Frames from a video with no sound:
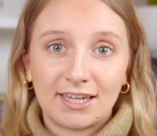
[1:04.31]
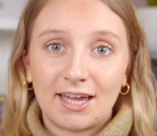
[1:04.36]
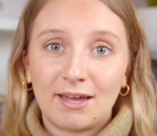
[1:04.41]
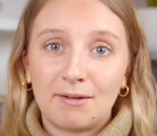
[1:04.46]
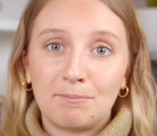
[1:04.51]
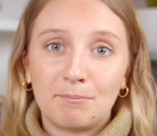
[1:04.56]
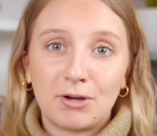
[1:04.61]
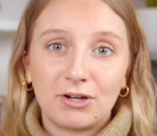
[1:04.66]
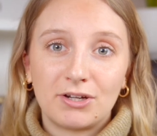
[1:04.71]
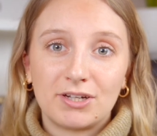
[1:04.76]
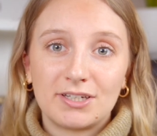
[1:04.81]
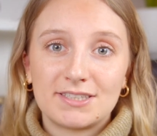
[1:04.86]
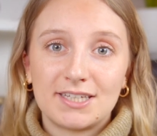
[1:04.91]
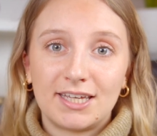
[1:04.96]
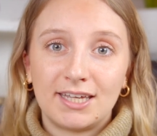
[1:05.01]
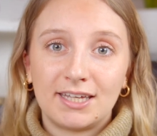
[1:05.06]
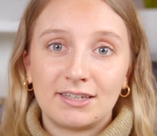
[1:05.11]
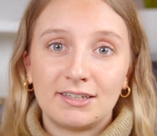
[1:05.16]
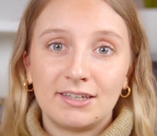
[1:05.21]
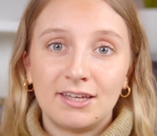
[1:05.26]
and
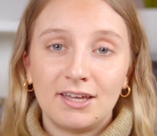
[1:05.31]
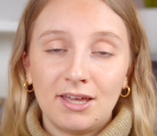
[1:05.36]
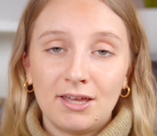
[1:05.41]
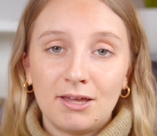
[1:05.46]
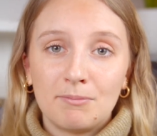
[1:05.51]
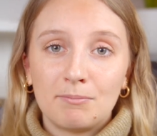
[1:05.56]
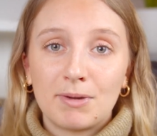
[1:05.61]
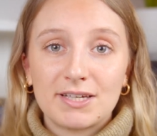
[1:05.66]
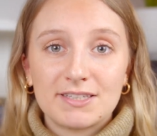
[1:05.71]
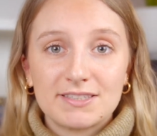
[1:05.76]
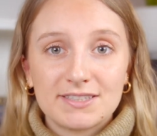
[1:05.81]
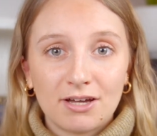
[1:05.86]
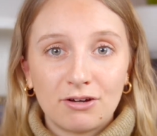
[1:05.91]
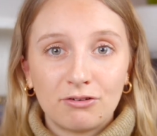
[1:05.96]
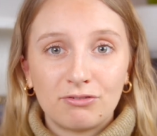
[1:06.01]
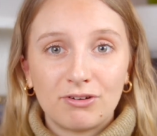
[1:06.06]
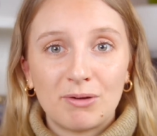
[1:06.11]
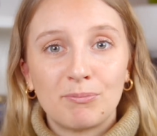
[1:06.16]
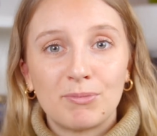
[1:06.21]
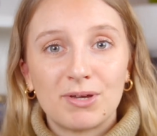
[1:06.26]
marketing
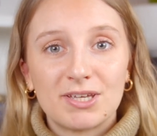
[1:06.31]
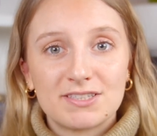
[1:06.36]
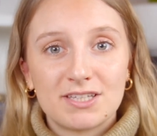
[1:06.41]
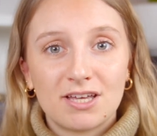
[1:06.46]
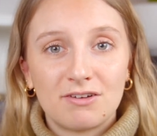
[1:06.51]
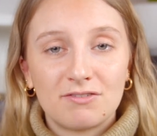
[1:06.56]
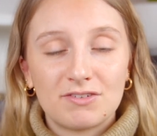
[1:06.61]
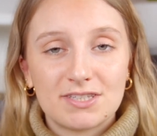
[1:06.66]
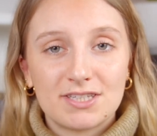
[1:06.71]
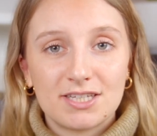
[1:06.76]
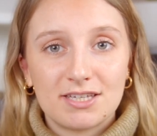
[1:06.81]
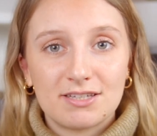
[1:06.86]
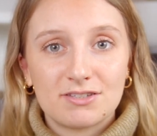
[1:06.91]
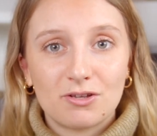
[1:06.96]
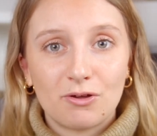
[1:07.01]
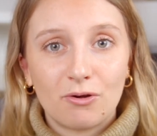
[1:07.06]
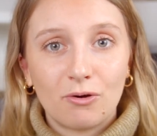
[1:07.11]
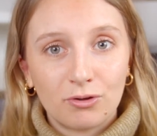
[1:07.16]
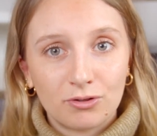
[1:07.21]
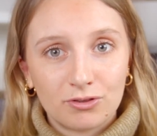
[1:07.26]
myself and my services
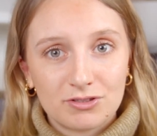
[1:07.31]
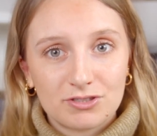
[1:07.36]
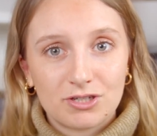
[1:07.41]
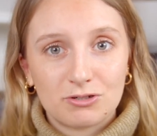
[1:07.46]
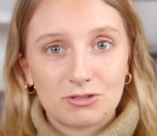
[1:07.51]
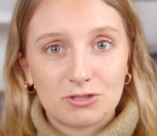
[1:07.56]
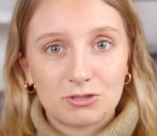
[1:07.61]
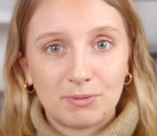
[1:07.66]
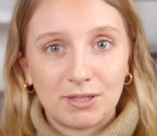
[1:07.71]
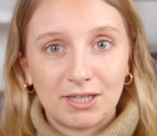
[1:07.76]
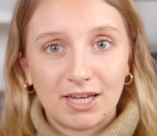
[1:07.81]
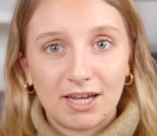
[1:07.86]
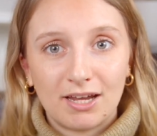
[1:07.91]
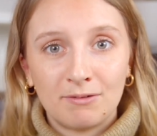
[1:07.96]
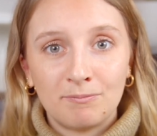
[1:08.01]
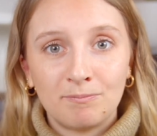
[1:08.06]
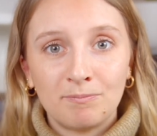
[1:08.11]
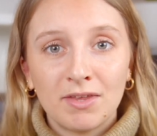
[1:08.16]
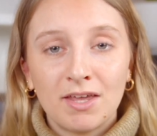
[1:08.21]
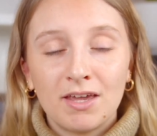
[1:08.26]
on social
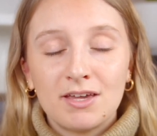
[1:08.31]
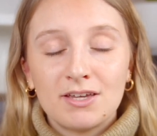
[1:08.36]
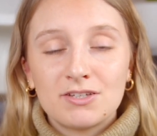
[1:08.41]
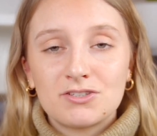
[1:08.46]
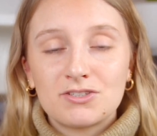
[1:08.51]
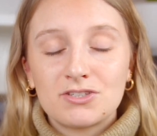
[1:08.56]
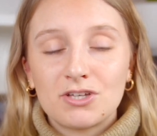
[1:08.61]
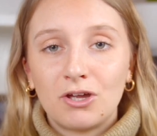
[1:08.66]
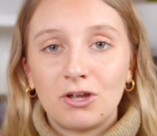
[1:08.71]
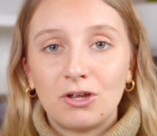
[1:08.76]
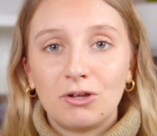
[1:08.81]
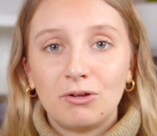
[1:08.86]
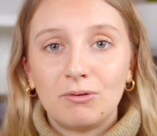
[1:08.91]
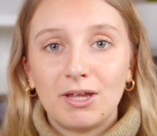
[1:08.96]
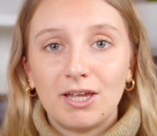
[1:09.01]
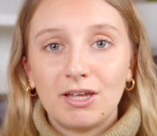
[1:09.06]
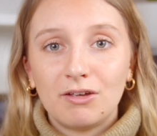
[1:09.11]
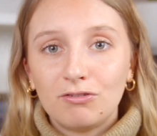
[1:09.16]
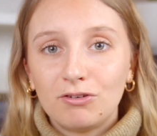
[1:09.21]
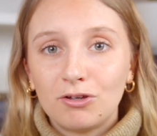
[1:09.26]
media. So
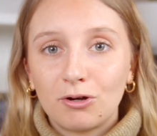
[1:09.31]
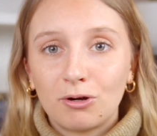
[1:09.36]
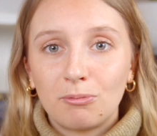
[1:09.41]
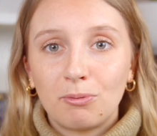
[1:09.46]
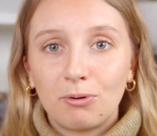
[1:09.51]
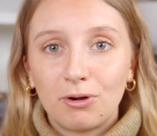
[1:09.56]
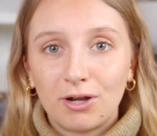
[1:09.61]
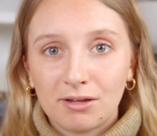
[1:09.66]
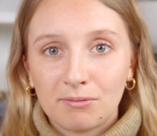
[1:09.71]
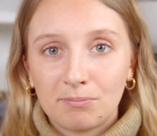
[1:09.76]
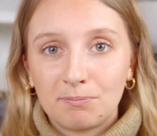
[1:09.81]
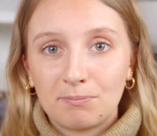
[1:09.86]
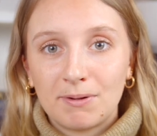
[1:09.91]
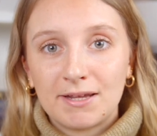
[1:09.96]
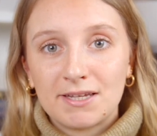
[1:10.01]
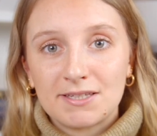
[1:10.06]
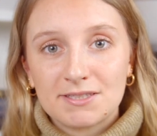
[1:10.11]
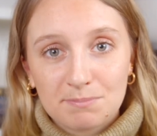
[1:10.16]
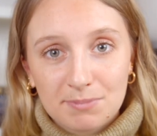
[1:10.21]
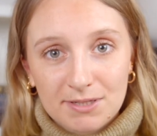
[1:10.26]
if you're a
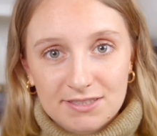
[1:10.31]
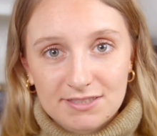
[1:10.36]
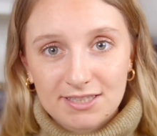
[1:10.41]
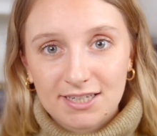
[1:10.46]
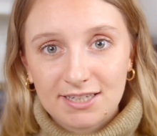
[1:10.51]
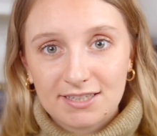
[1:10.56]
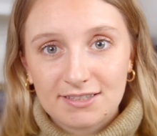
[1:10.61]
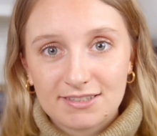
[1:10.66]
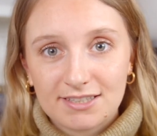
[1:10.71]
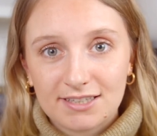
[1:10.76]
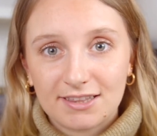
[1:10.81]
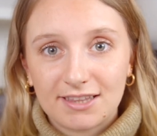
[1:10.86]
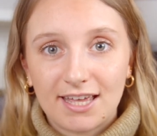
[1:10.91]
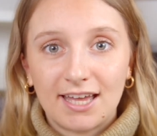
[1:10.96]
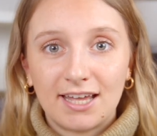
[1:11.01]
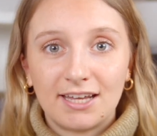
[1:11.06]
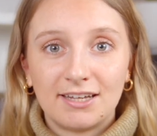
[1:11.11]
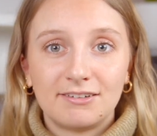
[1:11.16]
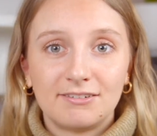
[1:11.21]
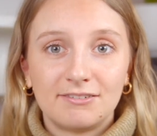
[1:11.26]
product-based business,
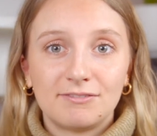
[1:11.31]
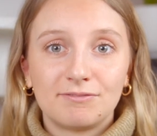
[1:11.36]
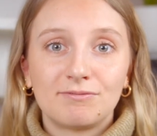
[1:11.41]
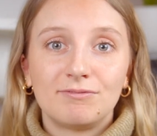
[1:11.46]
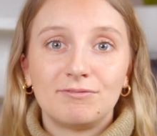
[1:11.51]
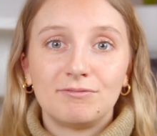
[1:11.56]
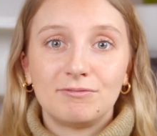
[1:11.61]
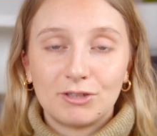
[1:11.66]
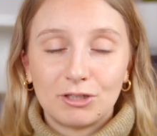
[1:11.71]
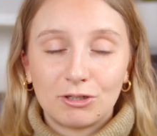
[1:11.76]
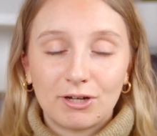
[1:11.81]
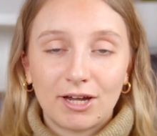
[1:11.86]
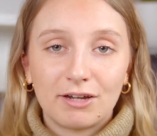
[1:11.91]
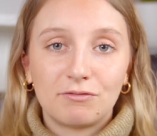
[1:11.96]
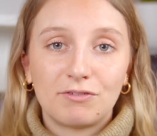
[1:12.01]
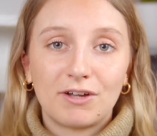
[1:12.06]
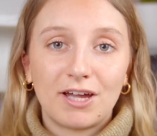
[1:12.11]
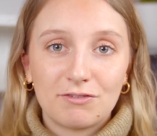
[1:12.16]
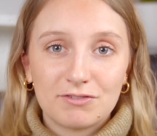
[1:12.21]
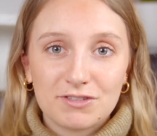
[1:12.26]
then you kind
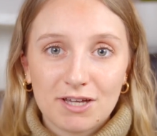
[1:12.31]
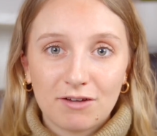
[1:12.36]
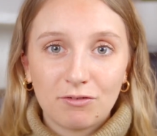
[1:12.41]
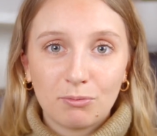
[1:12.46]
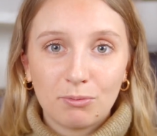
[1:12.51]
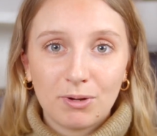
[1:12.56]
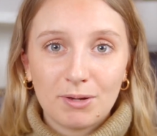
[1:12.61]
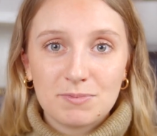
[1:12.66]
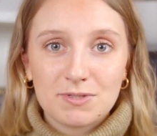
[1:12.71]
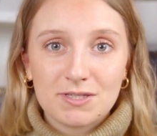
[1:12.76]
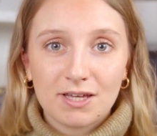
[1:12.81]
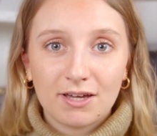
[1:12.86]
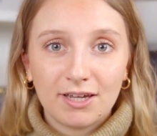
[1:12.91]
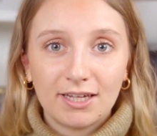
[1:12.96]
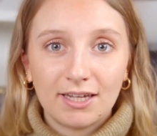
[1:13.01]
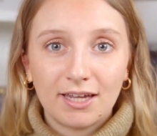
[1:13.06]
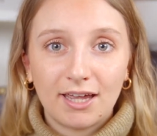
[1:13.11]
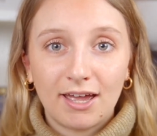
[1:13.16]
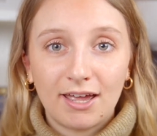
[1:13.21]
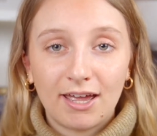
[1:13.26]
of have to have a
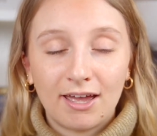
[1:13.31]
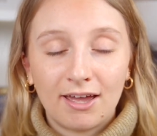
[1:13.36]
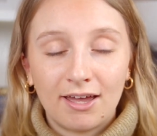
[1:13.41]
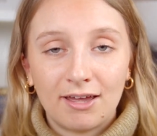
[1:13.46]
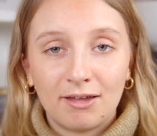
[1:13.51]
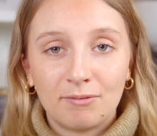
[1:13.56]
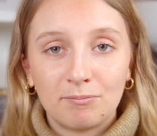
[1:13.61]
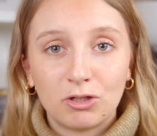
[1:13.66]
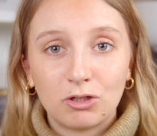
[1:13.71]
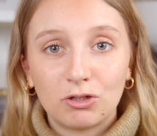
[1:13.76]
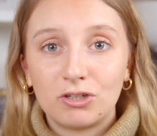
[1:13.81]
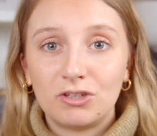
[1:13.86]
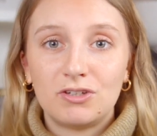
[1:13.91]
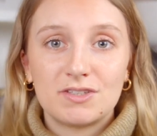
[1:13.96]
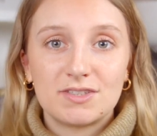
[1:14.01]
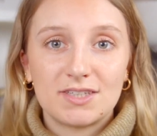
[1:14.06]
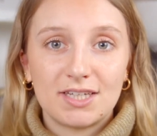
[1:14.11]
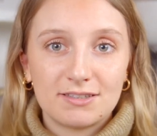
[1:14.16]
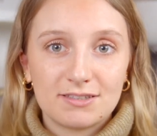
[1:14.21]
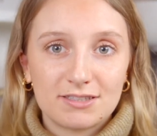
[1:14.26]
website. You can
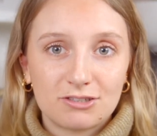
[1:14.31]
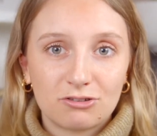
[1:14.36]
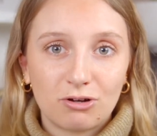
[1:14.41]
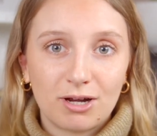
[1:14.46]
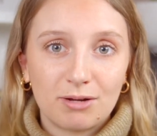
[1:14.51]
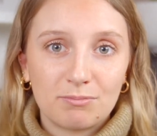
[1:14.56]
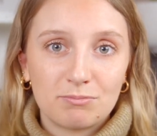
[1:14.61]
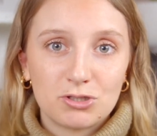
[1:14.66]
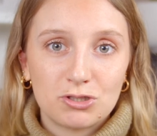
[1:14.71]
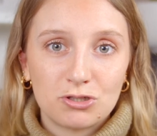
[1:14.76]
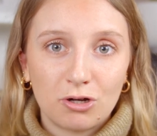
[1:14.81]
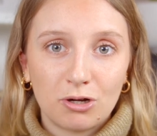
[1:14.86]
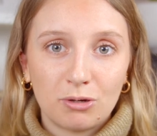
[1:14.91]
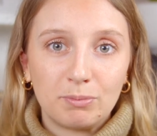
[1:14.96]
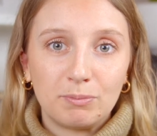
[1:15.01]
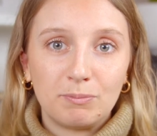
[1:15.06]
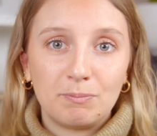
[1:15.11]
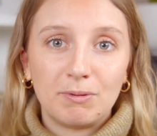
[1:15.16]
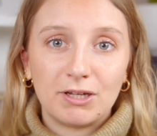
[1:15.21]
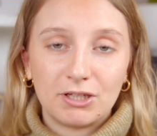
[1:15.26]
use Instagram
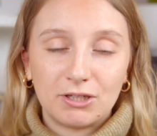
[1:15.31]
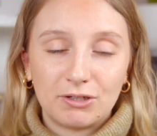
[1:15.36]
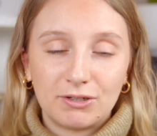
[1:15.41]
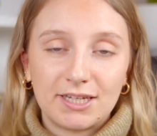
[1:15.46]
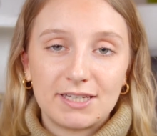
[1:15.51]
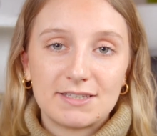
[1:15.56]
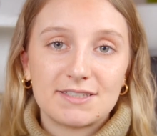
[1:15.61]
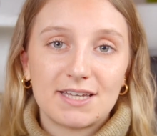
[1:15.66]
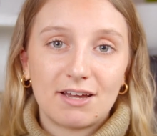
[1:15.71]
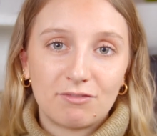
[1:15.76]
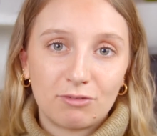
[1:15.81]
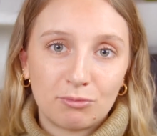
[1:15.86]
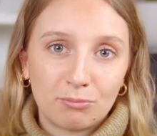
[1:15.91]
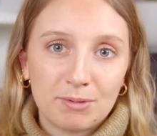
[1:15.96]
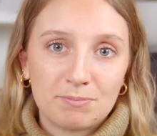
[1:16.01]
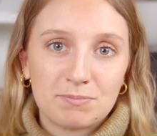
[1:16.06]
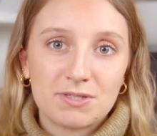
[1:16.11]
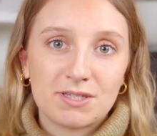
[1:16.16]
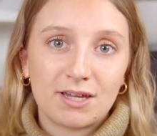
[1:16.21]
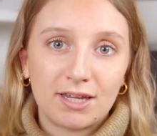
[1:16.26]
Shop, but you need to have a
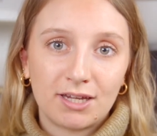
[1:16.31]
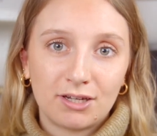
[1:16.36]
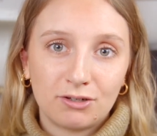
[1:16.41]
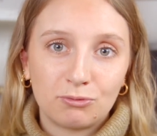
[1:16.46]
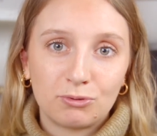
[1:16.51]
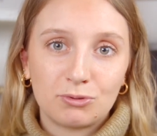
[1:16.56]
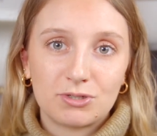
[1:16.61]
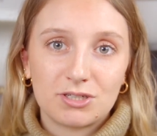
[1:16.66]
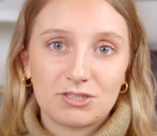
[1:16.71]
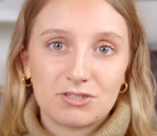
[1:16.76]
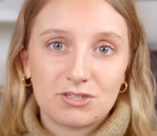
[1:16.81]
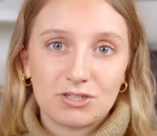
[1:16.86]
website in order